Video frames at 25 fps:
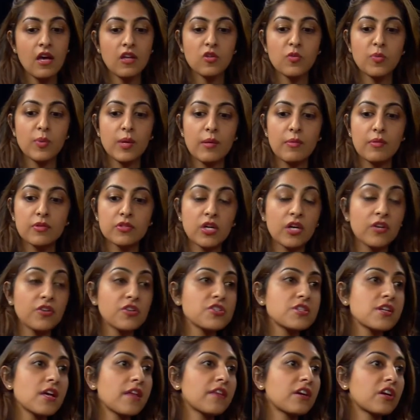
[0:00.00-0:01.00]
to be able to
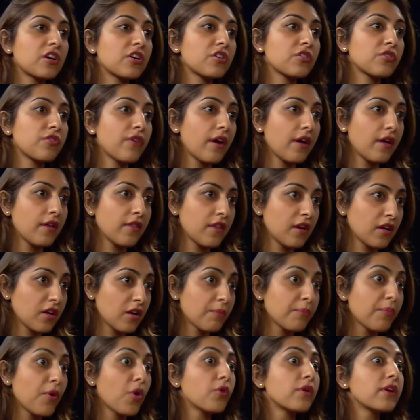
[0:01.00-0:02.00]
understand the
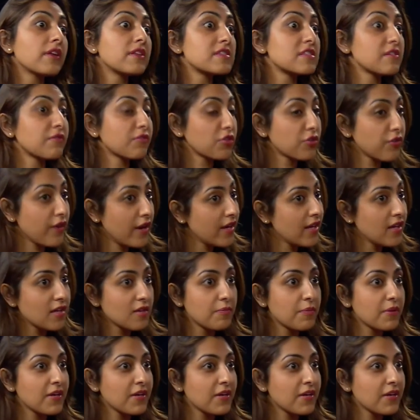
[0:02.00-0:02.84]
components of credit.